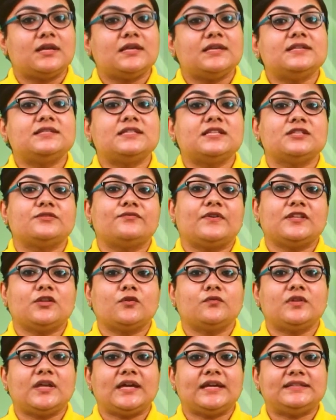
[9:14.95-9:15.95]
This is one
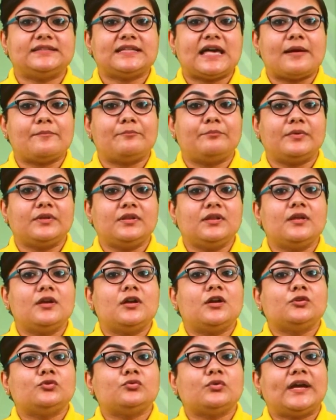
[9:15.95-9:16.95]
of the example
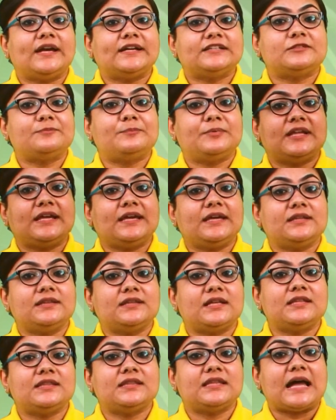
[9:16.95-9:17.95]
to explain
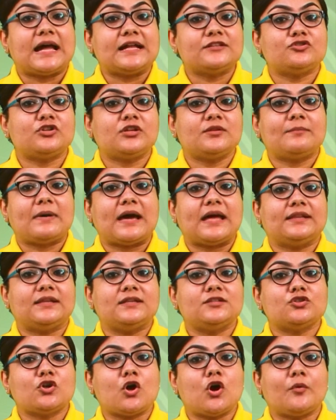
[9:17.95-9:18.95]
the natural
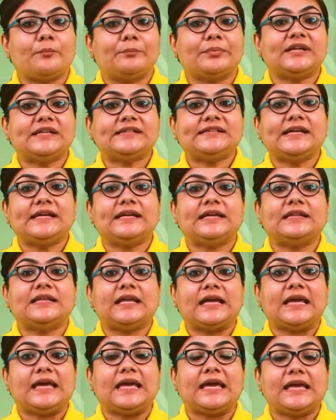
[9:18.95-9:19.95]
balance operating in
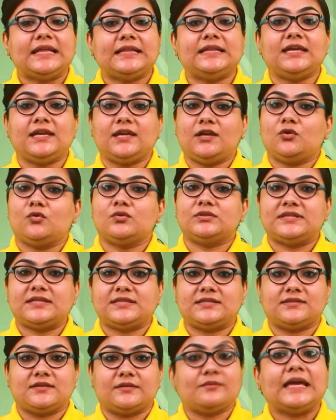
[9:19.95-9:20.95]
any
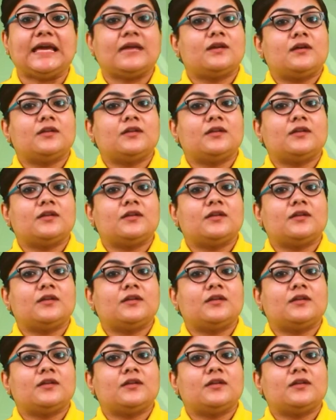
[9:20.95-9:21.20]
ecosystem.